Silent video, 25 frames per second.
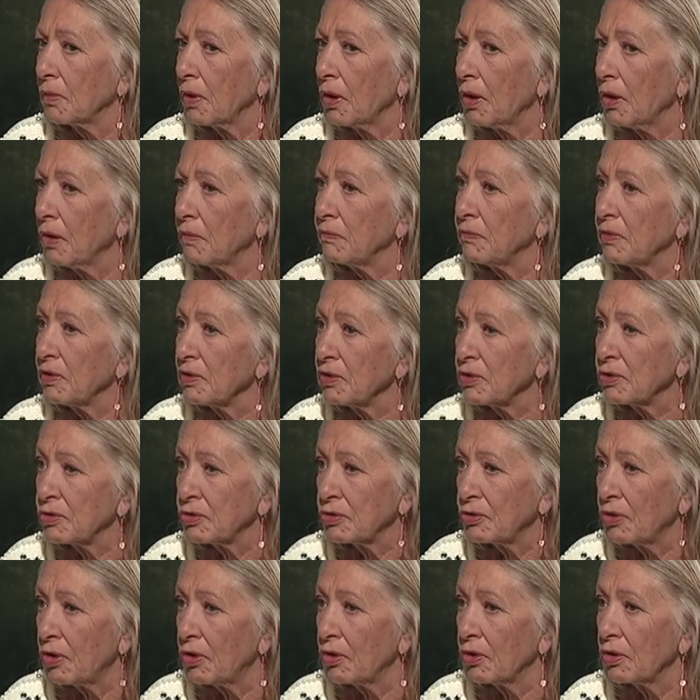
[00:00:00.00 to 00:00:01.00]
I'm very
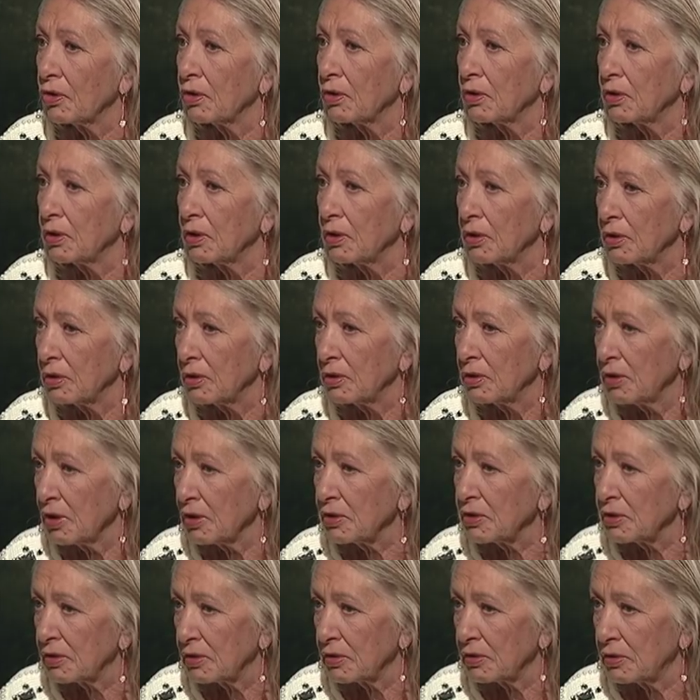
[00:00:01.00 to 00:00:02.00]
strong on,
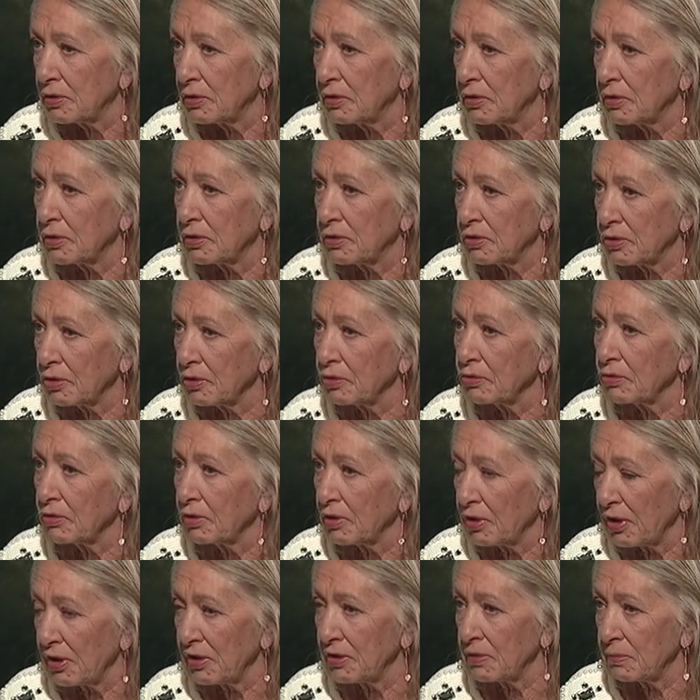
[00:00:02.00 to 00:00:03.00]
yes, the, the
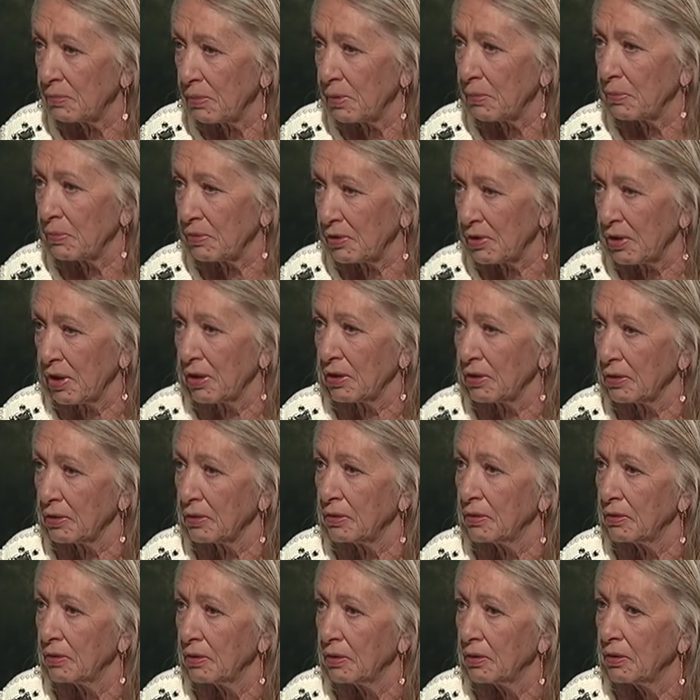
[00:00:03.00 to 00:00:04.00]
children need to be protected.
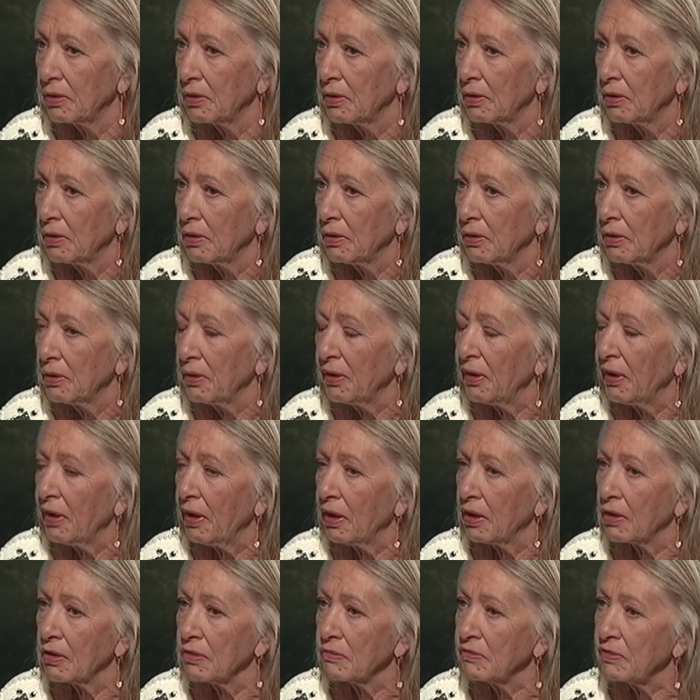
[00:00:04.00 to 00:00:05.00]

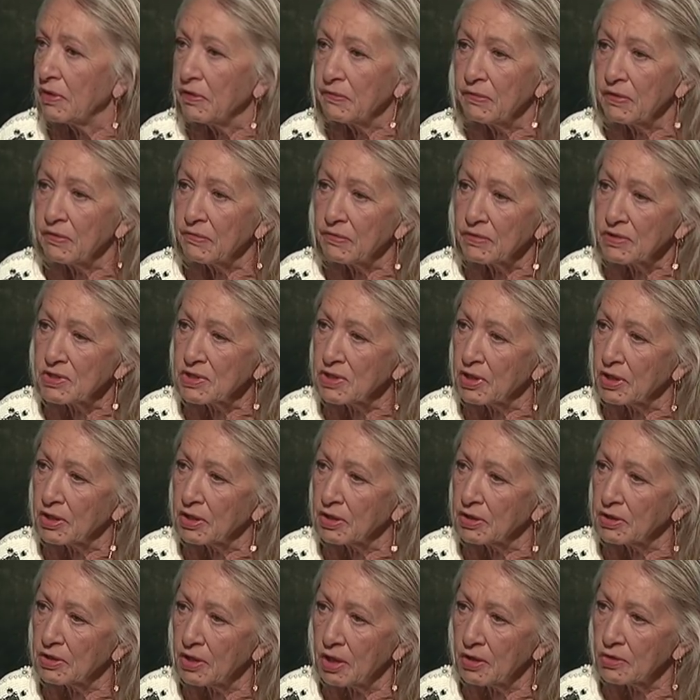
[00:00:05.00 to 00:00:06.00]
And I've never ever said
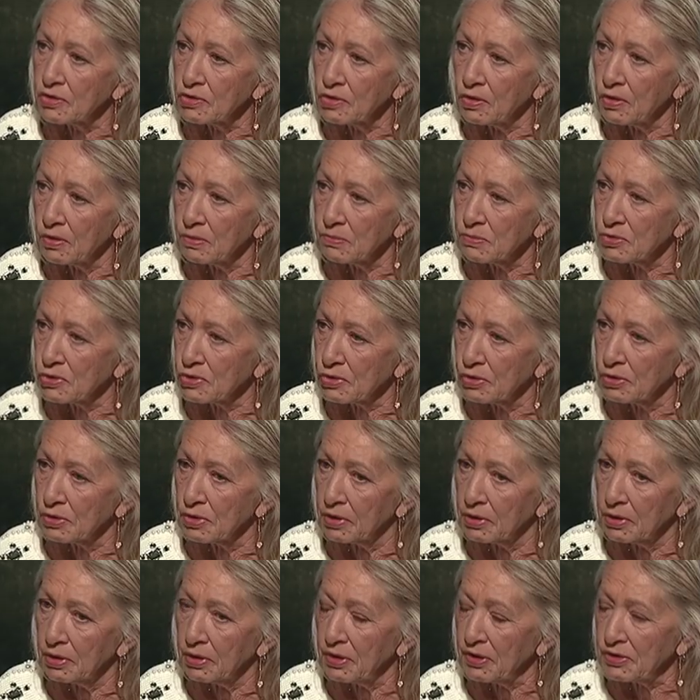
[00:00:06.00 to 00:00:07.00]
at no time should
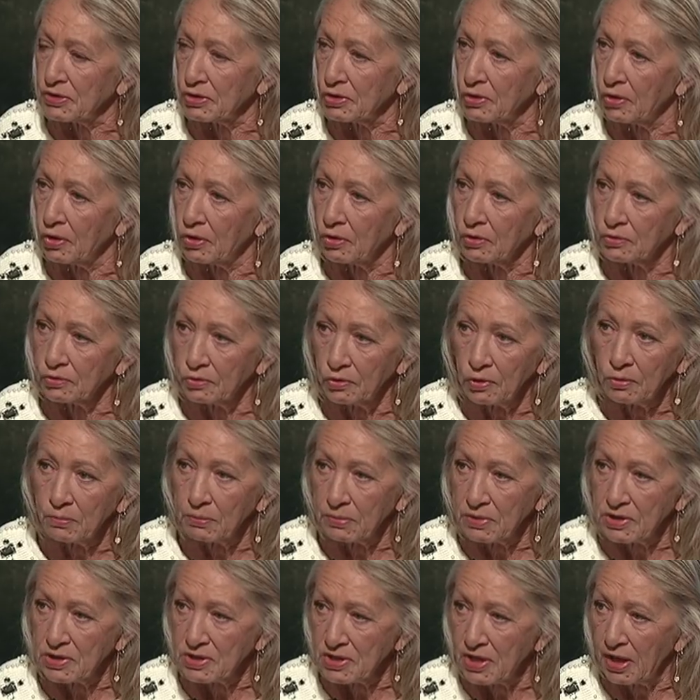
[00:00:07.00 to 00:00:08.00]
a child not mm.
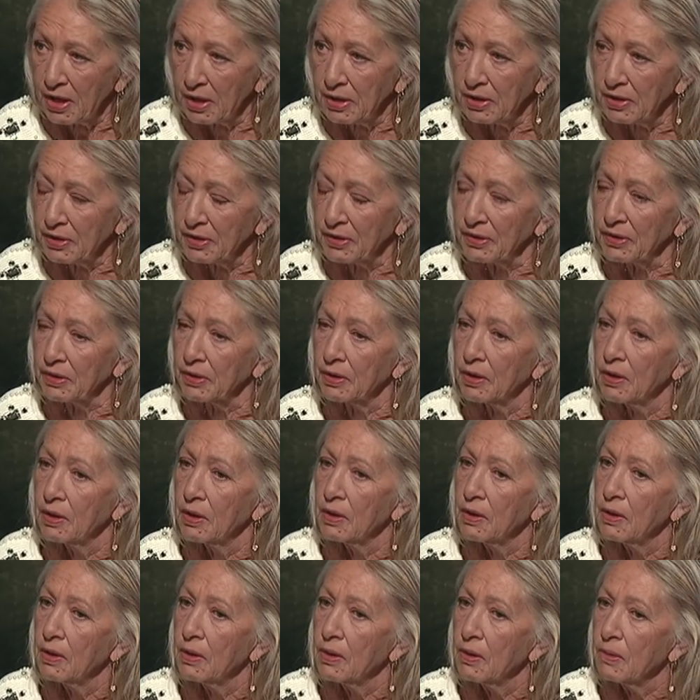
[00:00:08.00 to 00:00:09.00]
be taken.
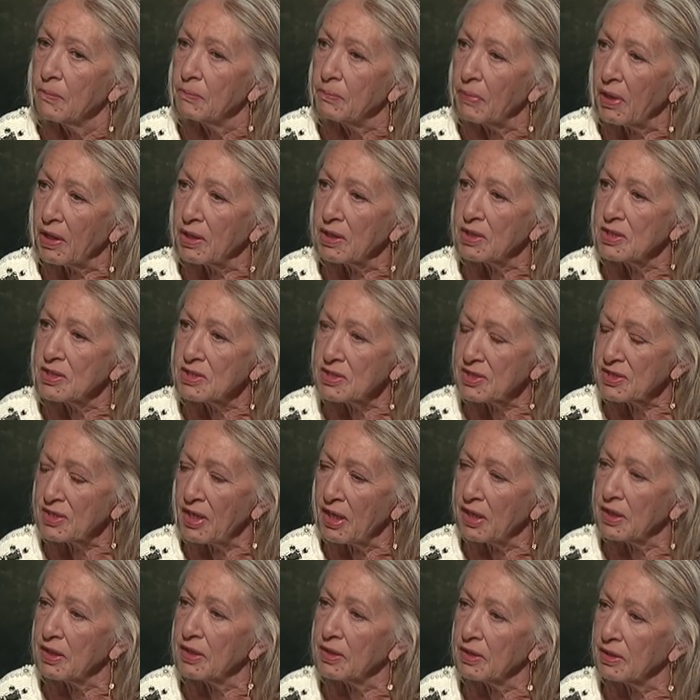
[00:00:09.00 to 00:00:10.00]
But in
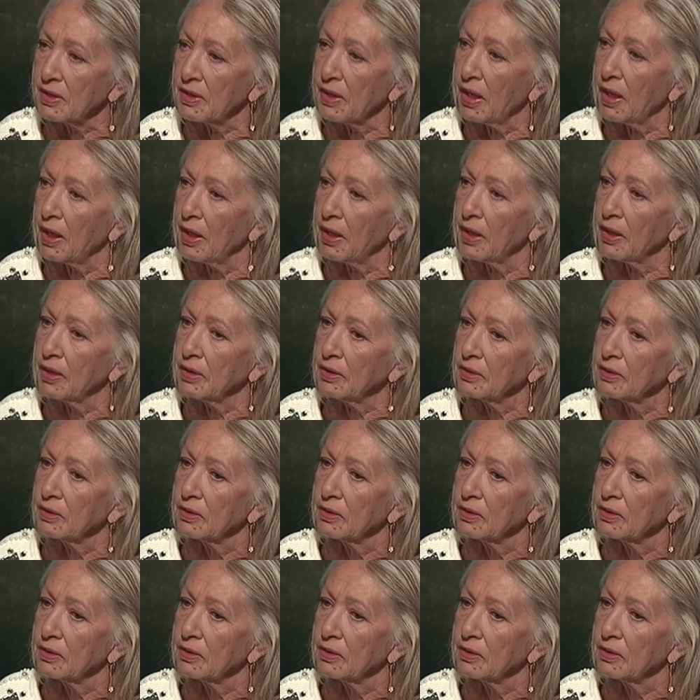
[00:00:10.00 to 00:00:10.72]
saying that,